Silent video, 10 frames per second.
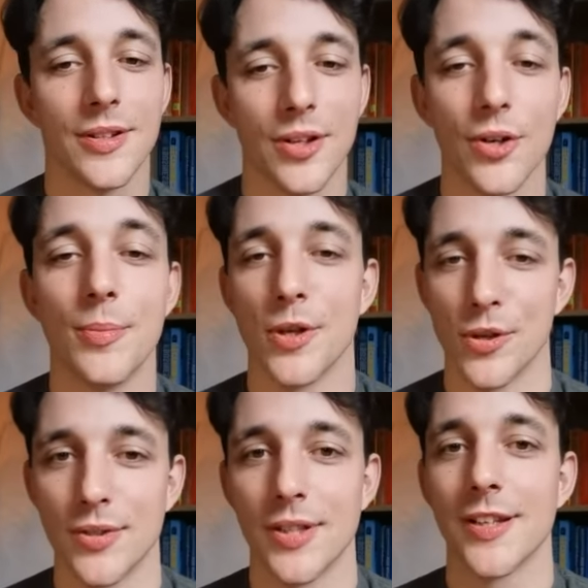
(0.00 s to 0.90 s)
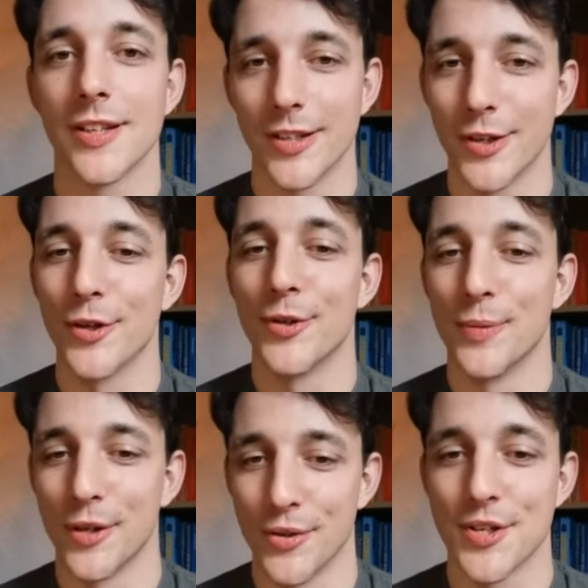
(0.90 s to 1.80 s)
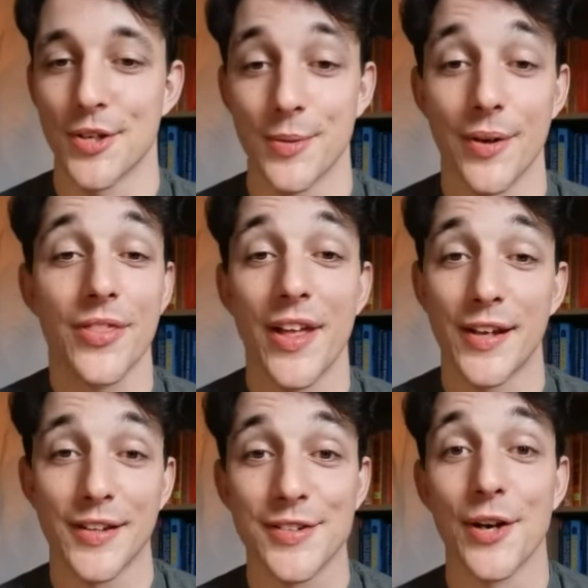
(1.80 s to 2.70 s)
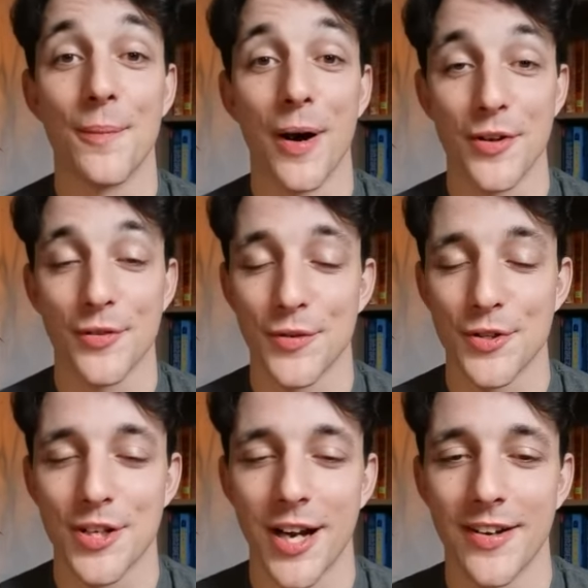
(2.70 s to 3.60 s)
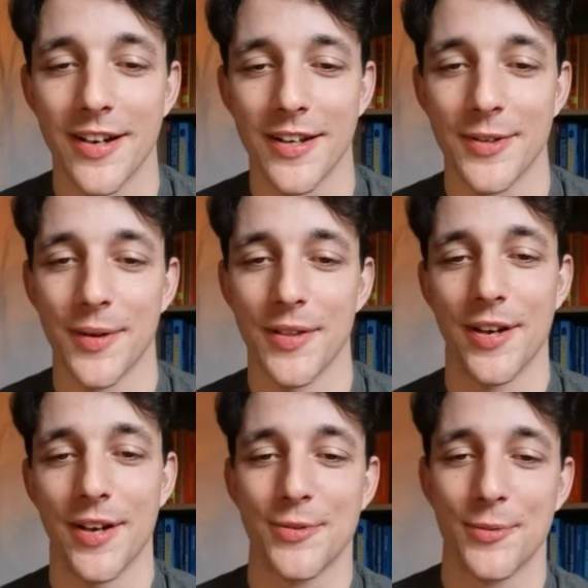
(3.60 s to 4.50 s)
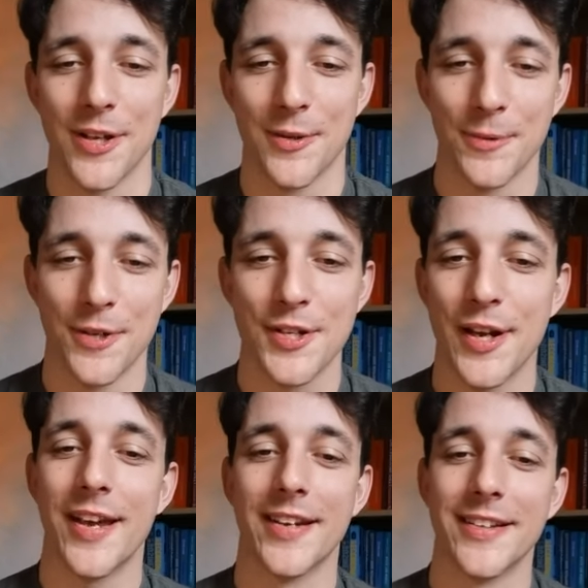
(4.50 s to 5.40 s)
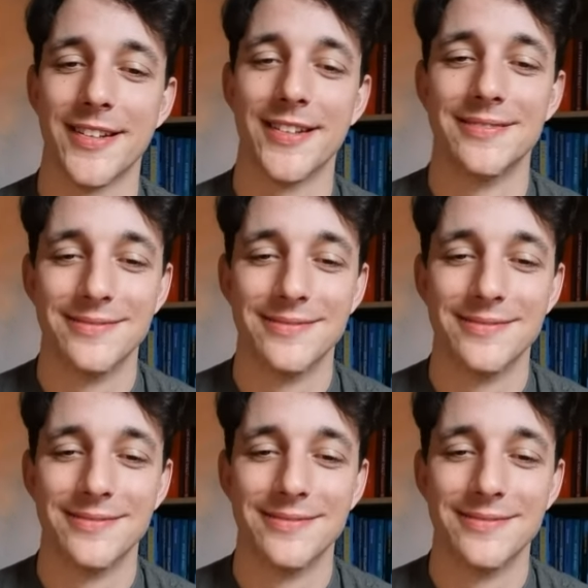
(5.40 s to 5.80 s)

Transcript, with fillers: Good music. Good music. Well, thank you so much for sharing it with us. We appreciate it.